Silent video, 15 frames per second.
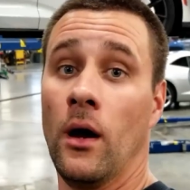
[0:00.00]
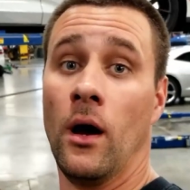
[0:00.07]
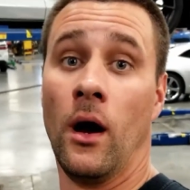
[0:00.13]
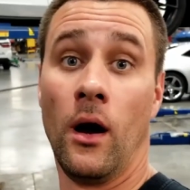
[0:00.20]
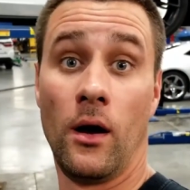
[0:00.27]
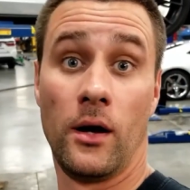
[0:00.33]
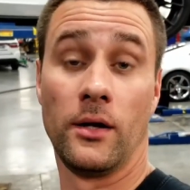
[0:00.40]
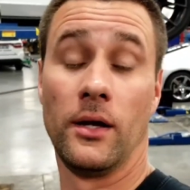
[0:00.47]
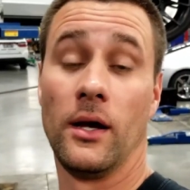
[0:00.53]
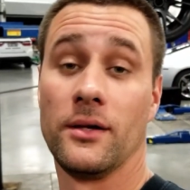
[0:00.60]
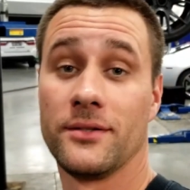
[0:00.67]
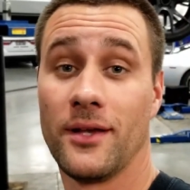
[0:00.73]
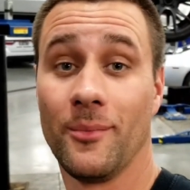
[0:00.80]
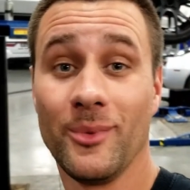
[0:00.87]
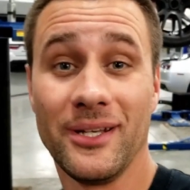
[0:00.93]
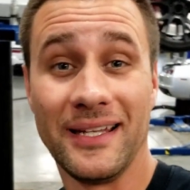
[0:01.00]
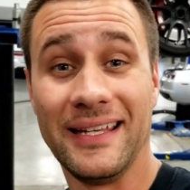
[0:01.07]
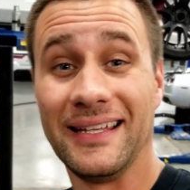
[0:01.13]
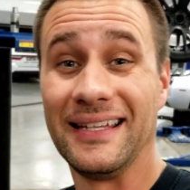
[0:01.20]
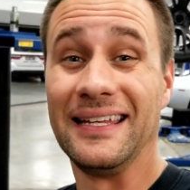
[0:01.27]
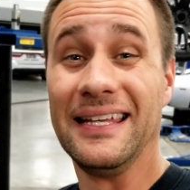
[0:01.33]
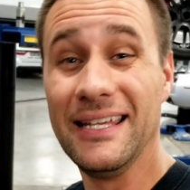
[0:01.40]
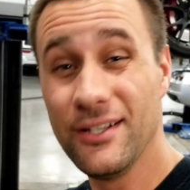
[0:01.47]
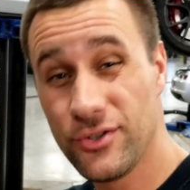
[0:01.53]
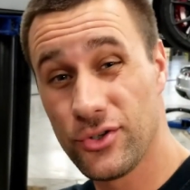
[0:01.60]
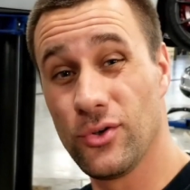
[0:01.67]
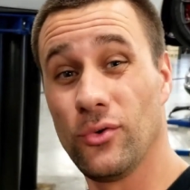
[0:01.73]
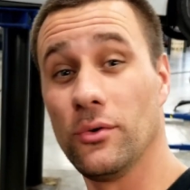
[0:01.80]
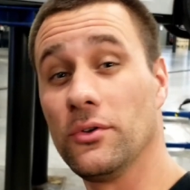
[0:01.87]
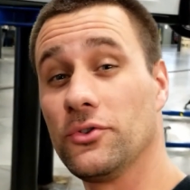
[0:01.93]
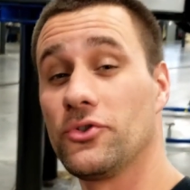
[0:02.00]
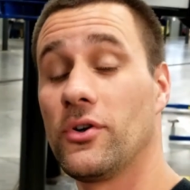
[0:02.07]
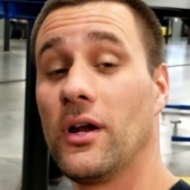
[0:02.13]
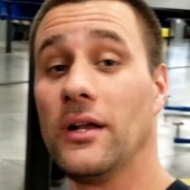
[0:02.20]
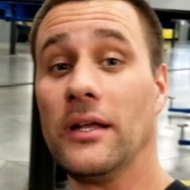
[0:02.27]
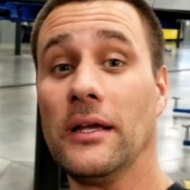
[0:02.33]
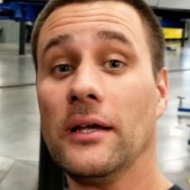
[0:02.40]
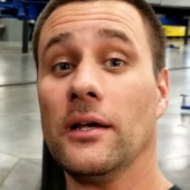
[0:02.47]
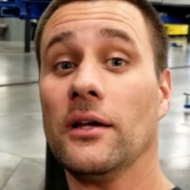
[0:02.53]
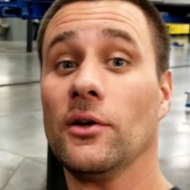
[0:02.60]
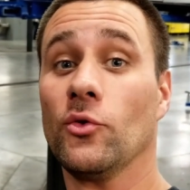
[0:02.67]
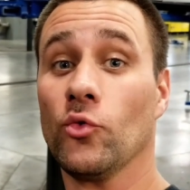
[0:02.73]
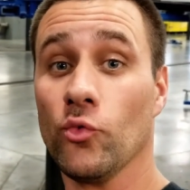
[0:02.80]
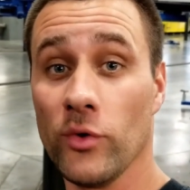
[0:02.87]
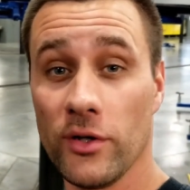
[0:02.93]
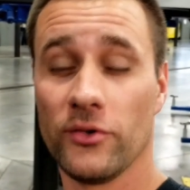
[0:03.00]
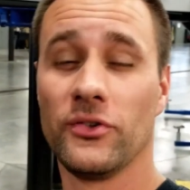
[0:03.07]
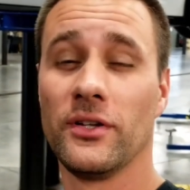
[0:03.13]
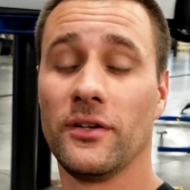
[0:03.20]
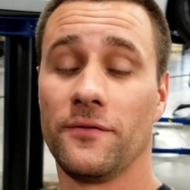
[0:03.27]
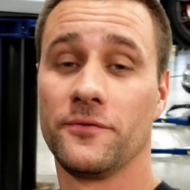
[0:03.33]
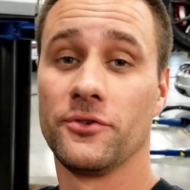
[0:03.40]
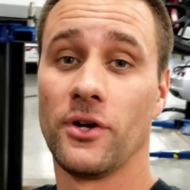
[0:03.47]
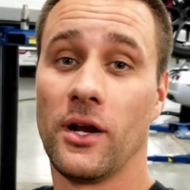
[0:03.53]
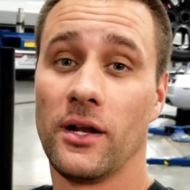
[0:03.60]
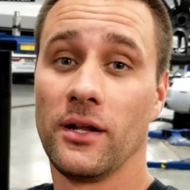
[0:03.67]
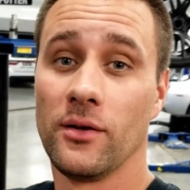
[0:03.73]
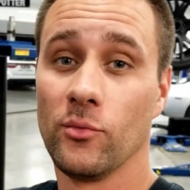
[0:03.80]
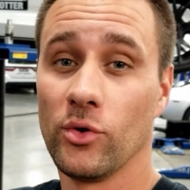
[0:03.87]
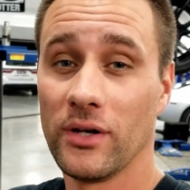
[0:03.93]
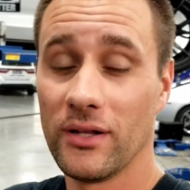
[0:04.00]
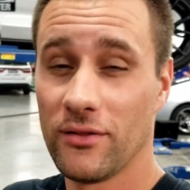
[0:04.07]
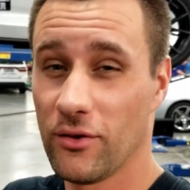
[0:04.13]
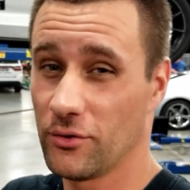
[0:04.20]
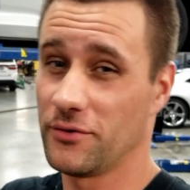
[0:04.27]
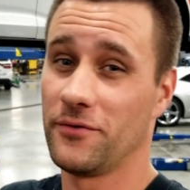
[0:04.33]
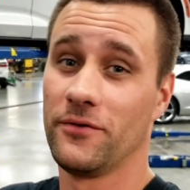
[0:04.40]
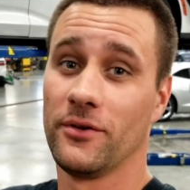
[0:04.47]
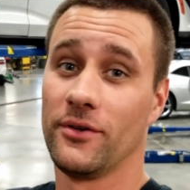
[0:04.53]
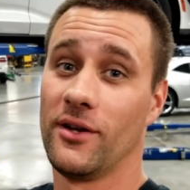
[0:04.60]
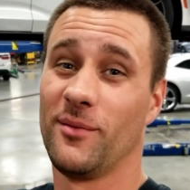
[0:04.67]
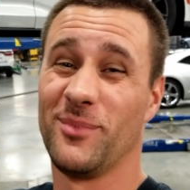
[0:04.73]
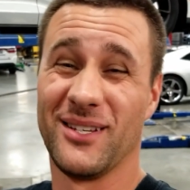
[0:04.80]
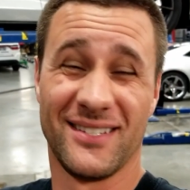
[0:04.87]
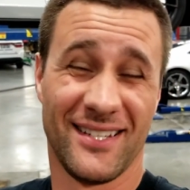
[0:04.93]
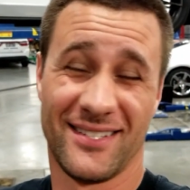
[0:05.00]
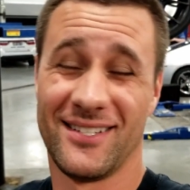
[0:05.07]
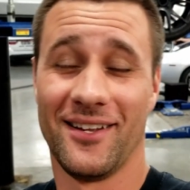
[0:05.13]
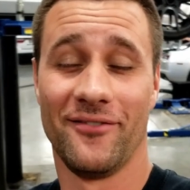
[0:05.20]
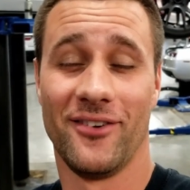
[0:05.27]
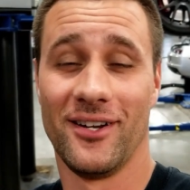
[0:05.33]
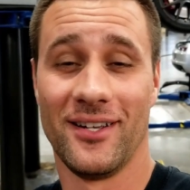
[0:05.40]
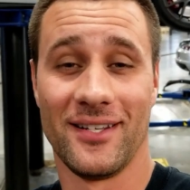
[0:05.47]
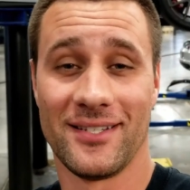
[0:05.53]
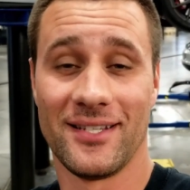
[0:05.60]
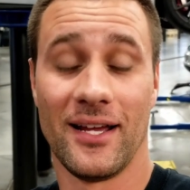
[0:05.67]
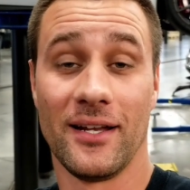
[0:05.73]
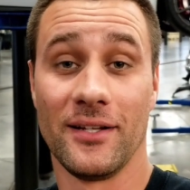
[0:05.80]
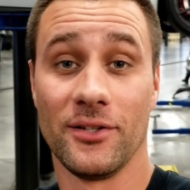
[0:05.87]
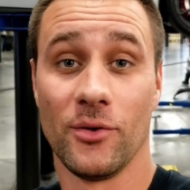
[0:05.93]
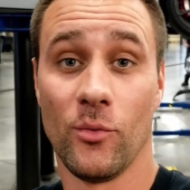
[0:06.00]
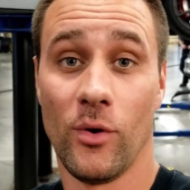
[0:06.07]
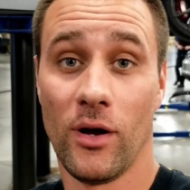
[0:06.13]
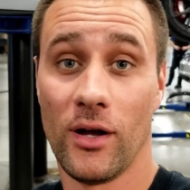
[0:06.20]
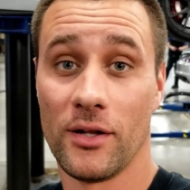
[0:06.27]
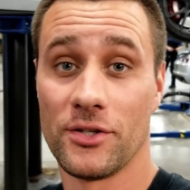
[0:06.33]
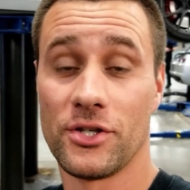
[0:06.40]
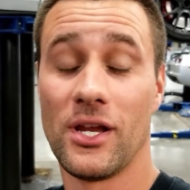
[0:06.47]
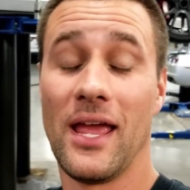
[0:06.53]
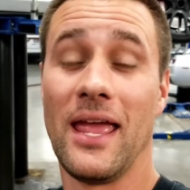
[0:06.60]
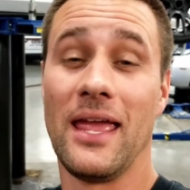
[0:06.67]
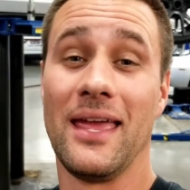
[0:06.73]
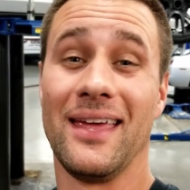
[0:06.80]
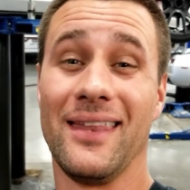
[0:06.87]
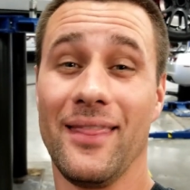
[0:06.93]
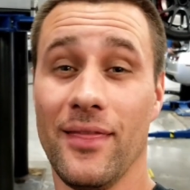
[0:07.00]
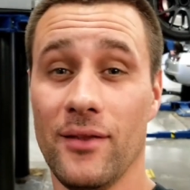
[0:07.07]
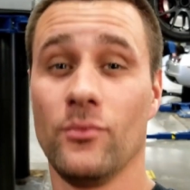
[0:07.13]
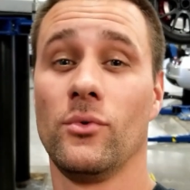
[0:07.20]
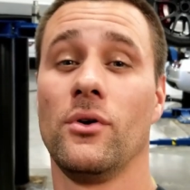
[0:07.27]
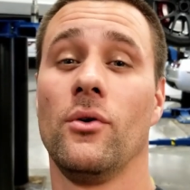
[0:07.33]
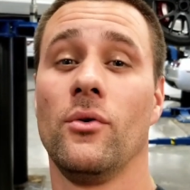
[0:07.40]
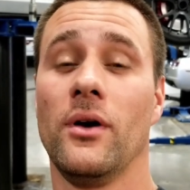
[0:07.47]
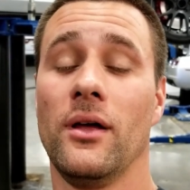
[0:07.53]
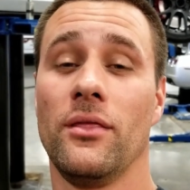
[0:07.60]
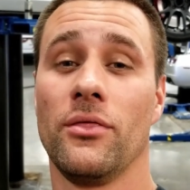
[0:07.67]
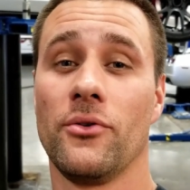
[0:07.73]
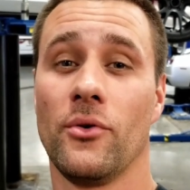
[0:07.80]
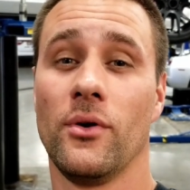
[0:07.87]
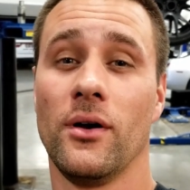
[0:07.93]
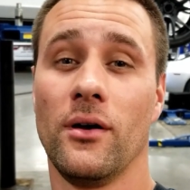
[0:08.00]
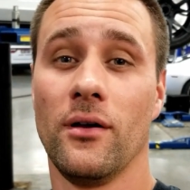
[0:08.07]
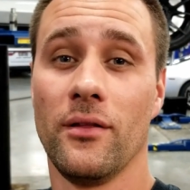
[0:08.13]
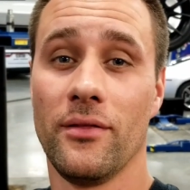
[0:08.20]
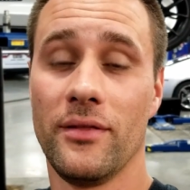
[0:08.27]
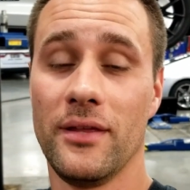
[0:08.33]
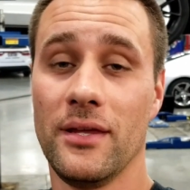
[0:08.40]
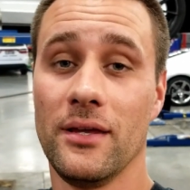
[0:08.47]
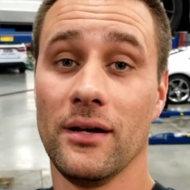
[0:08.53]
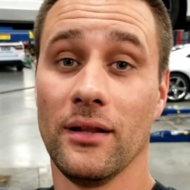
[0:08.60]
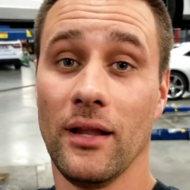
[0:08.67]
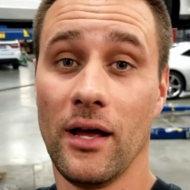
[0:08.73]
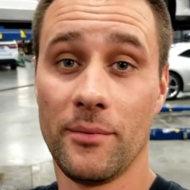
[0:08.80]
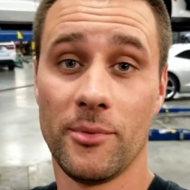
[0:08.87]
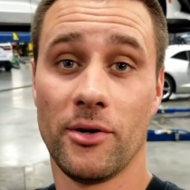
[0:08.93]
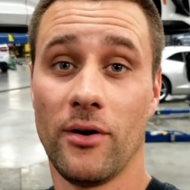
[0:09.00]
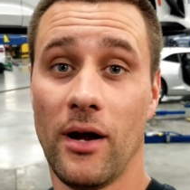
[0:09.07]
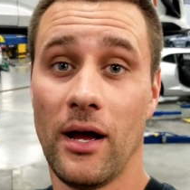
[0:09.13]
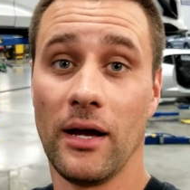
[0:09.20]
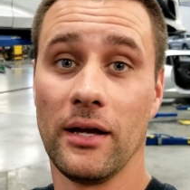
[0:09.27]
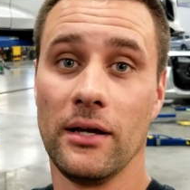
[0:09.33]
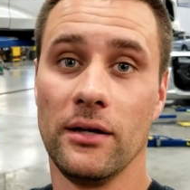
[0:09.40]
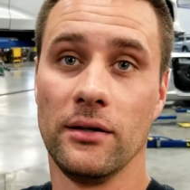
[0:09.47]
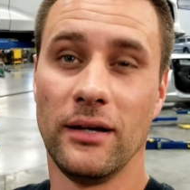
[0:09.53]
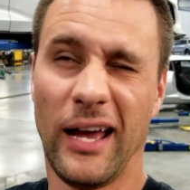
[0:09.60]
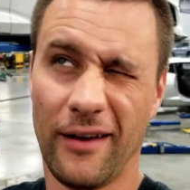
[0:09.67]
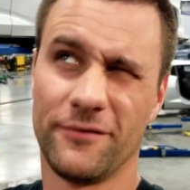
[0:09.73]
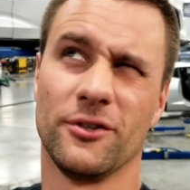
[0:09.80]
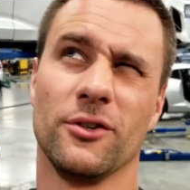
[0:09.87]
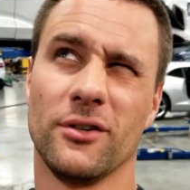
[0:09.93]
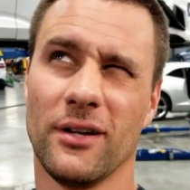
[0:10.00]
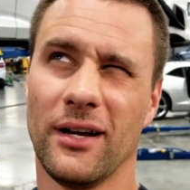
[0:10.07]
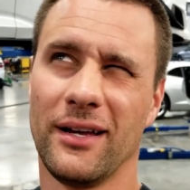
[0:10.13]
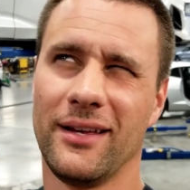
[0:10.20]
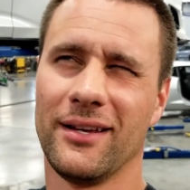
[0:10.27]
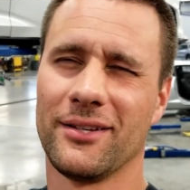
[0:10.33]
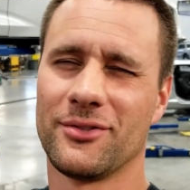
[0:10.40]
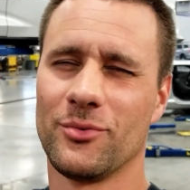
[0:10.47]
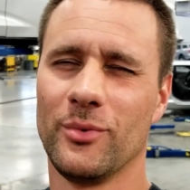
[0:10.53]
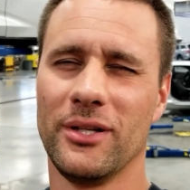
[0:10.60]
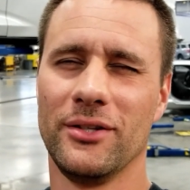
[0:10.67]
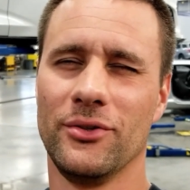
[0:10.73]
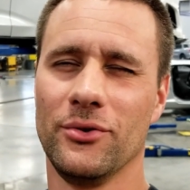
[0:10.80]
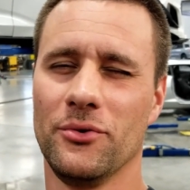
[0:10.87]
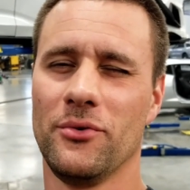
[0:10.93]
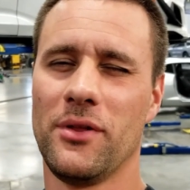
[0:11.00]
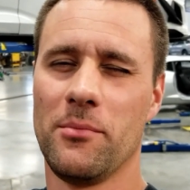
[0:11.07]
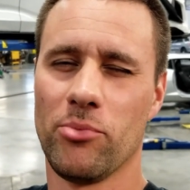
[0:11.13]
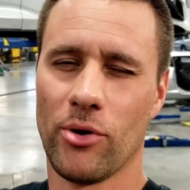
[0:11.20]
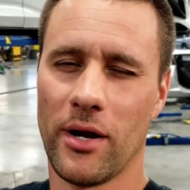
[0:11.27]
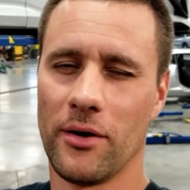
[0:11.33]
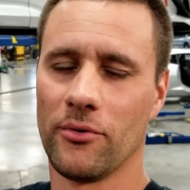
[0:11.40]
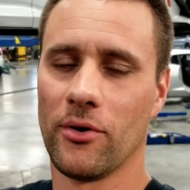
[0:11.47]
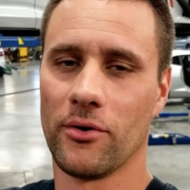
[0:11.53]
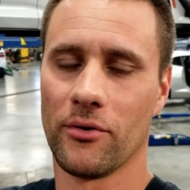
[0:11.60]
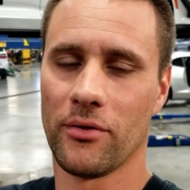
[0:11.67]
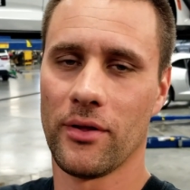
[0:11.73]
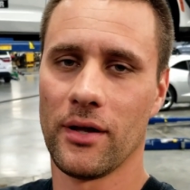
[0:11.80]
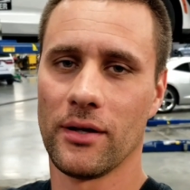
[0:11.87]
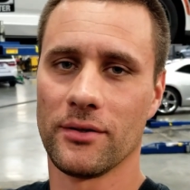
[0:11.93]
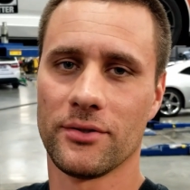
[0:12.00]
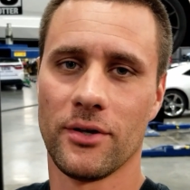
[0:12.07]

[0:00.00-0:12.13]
All right, guys, I'm gonna get engine oil draining, rear diff draining. We'll get those filled up because that's not very exciting to watch. And then we'll go ahead and throw it on the alignment rack after, I guess, we do the brake rotor thing.